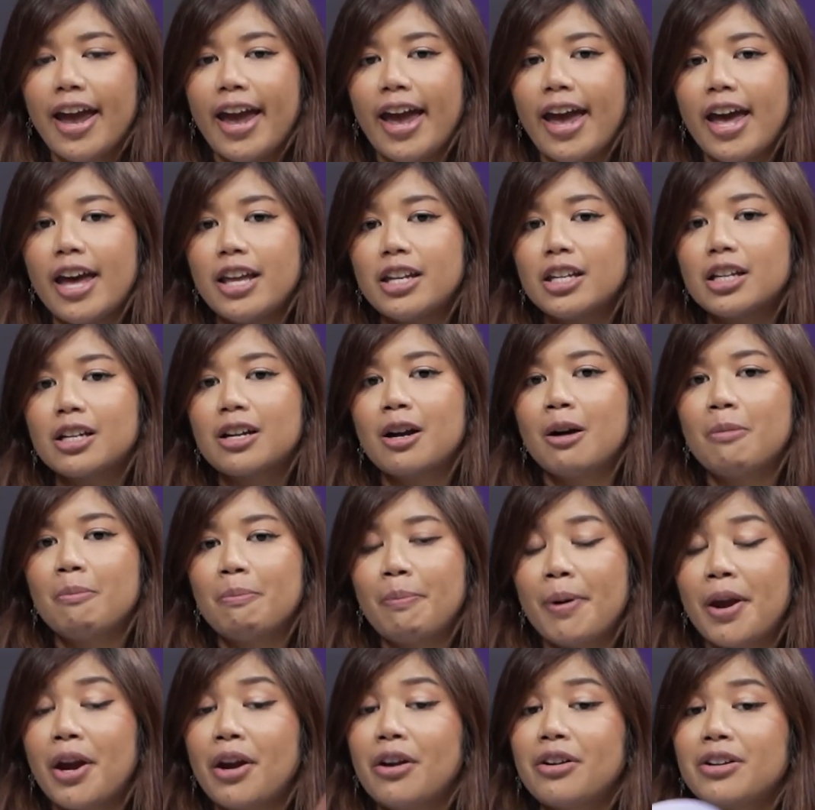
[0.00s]
and compared
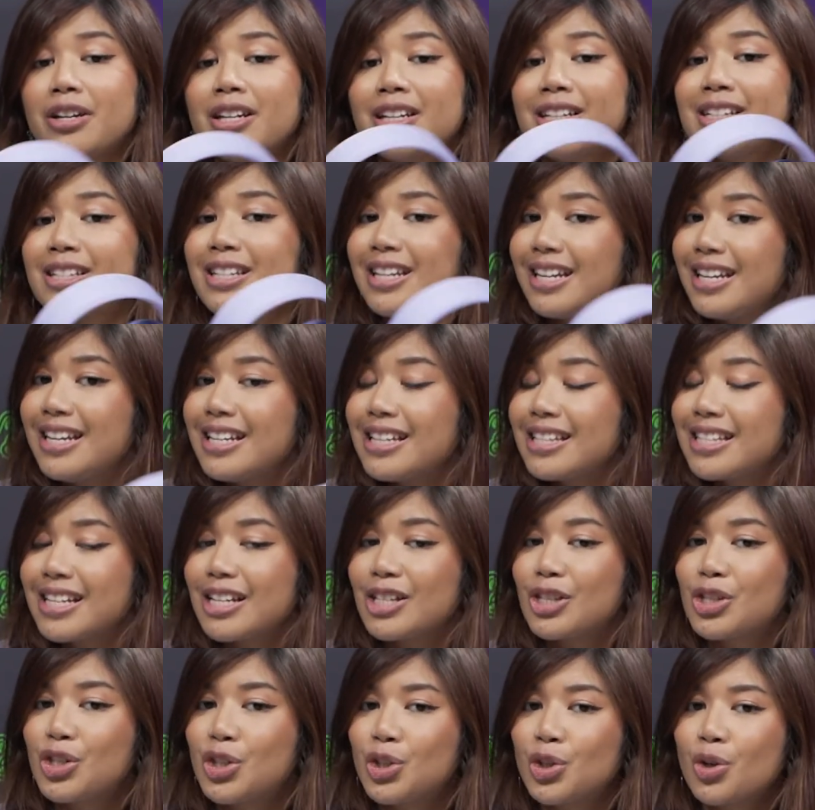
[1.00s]
comparing it
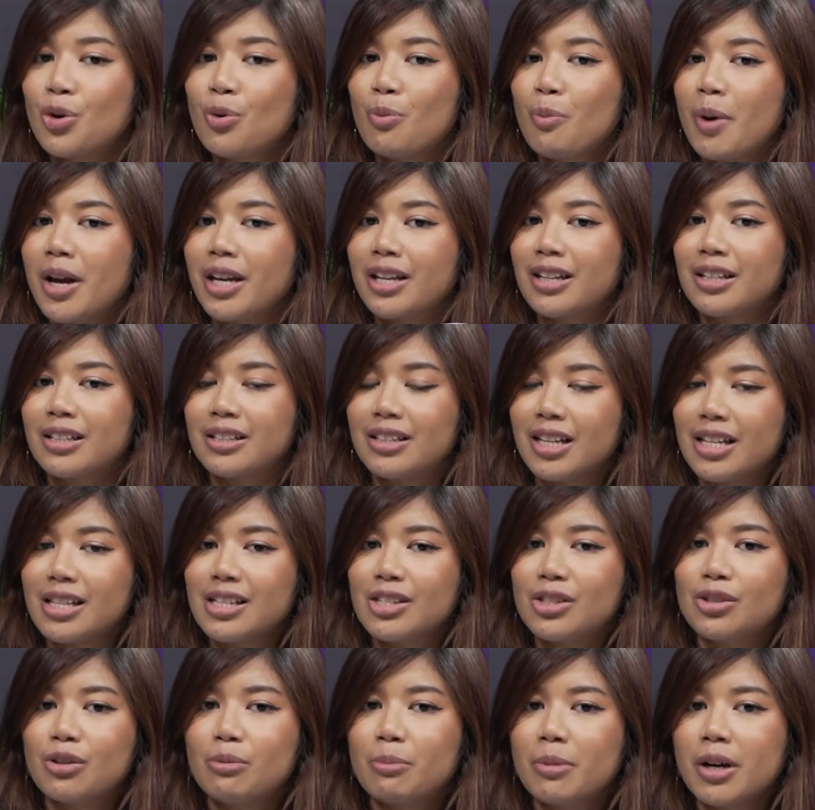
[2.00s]
to my
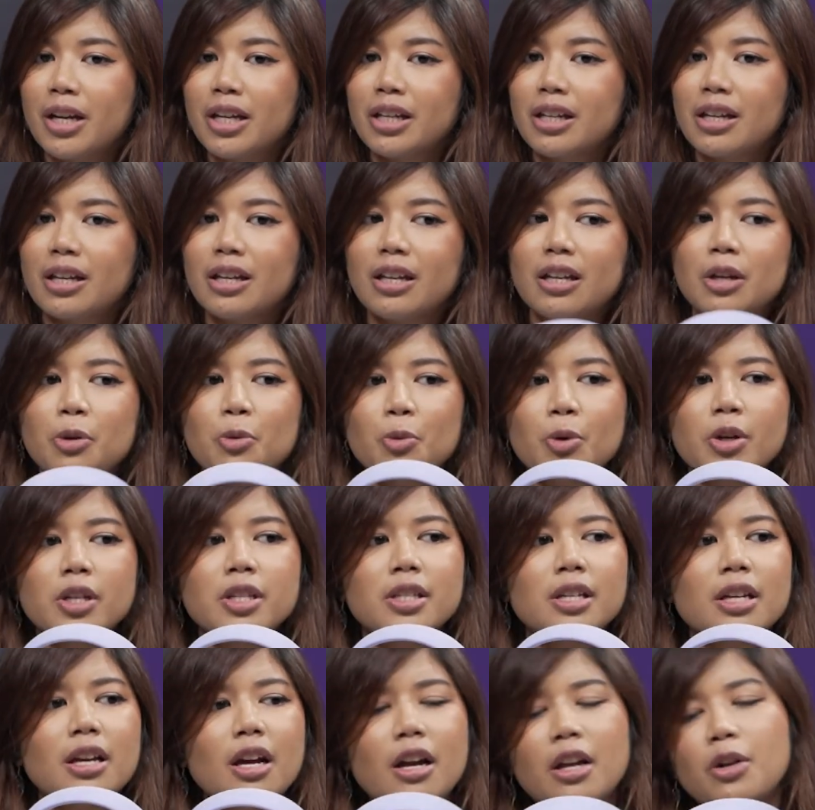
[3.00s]
condenser mic, it
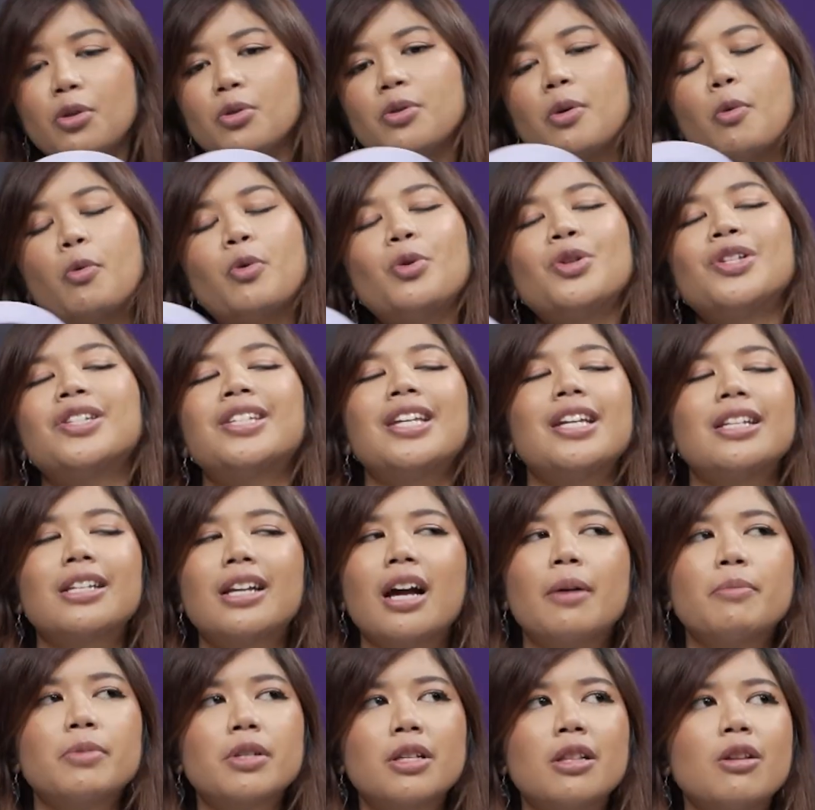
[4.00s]
was, I wouldn't say it
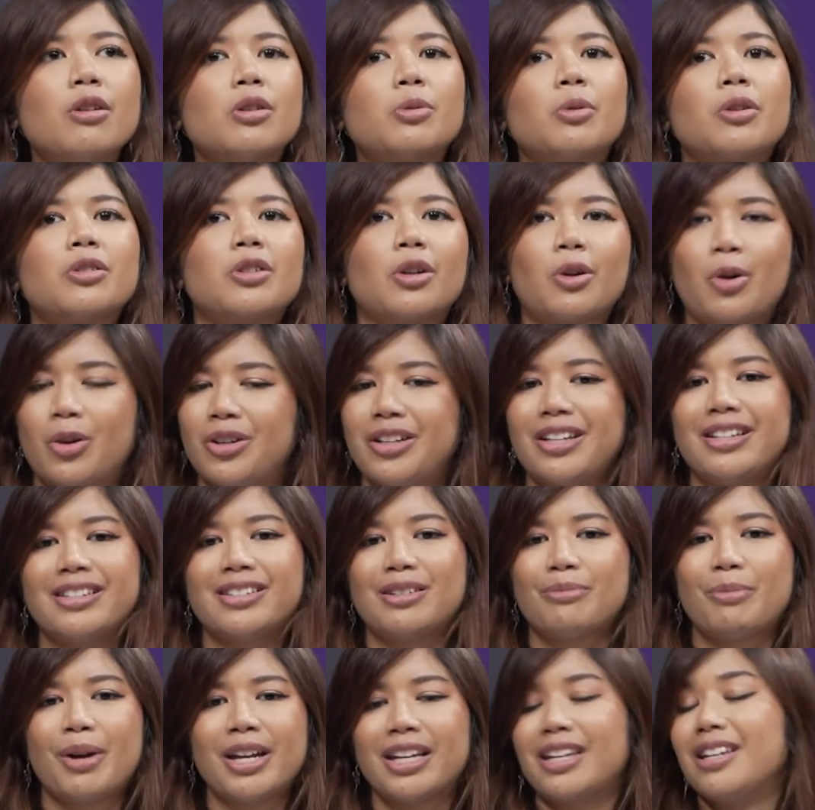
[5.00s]
comes close because a
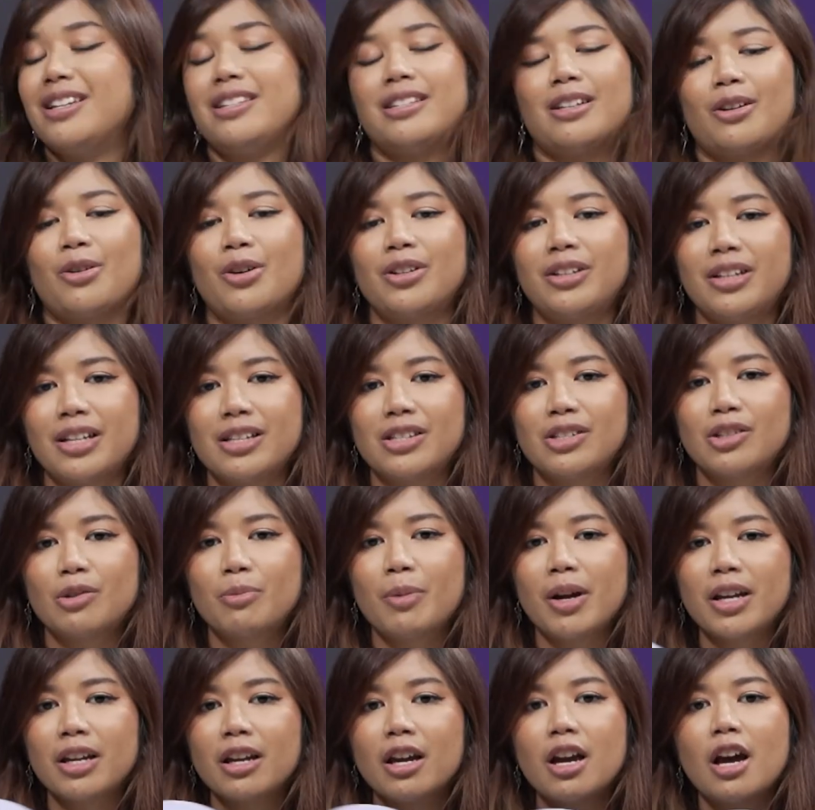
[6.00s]
condenser mic is a condenser
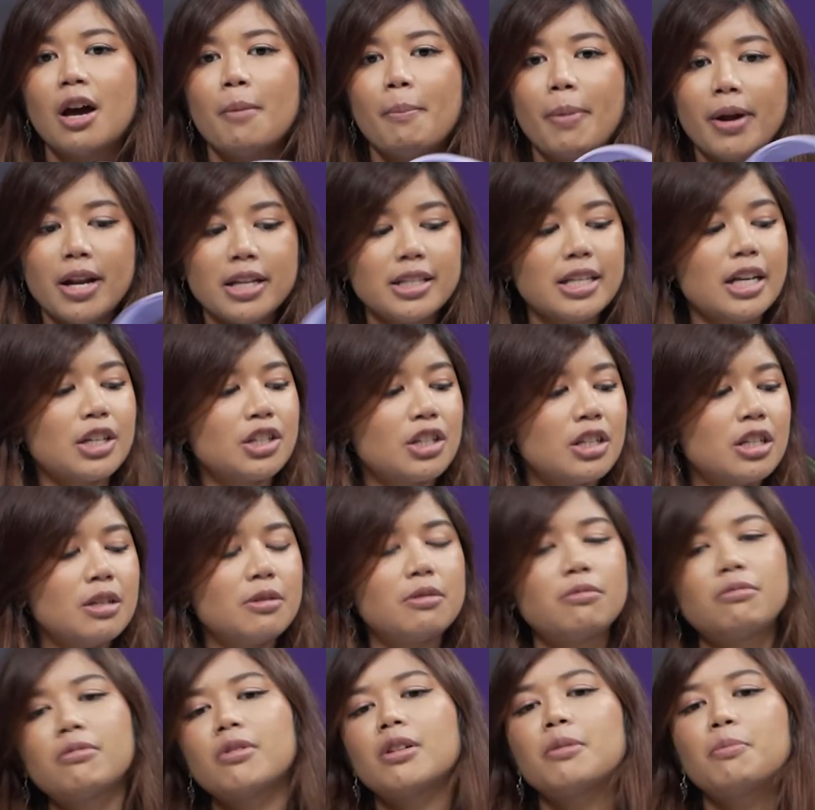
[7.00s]
mic, but it's
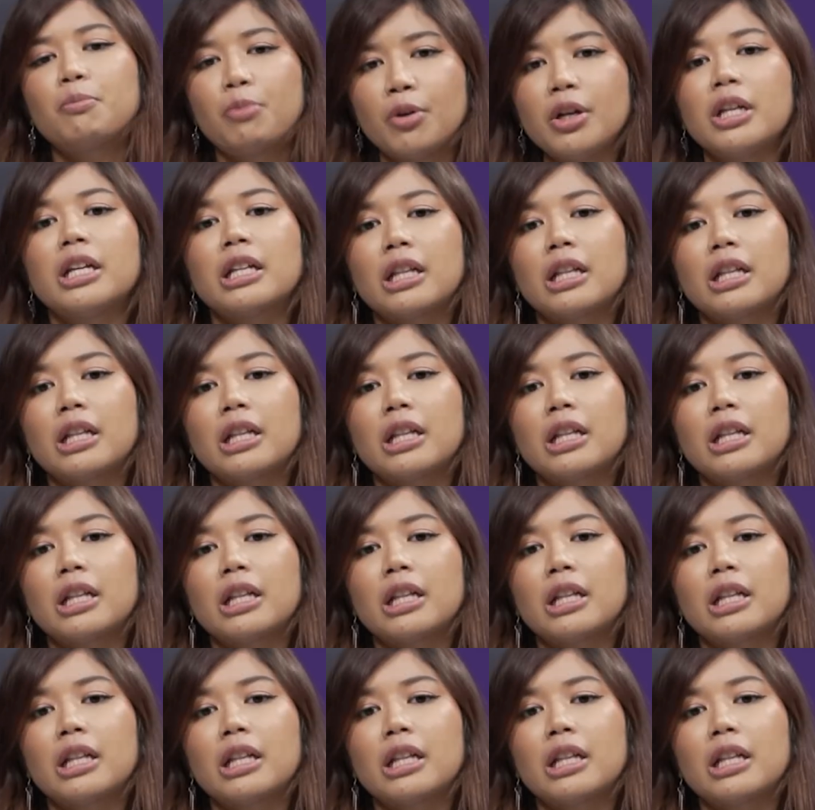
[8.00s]
actually pretty